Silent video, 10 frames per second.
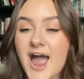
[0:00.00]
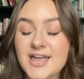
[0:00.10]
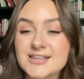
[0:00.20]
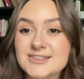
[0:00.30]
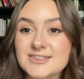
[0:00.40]

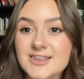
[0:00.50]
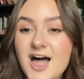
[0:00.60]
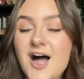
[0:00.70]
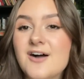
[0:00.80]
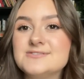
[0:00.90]
I
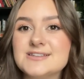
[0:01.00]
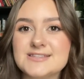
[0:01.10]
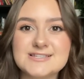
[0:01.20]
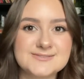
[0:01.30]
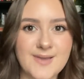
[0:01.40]
loved
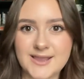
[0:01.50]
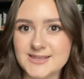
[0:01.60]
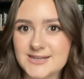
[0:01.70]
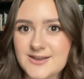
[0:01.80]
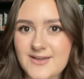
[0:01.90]
the
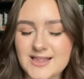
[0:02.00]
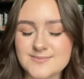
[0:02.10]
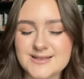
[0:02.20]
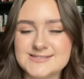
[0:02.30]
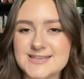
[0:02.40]
speculative
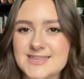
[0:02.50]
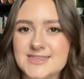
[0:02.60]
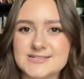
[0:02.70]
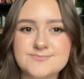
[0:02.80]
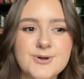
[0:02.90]
elements in
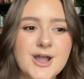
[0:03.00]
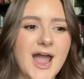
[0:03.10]
this book.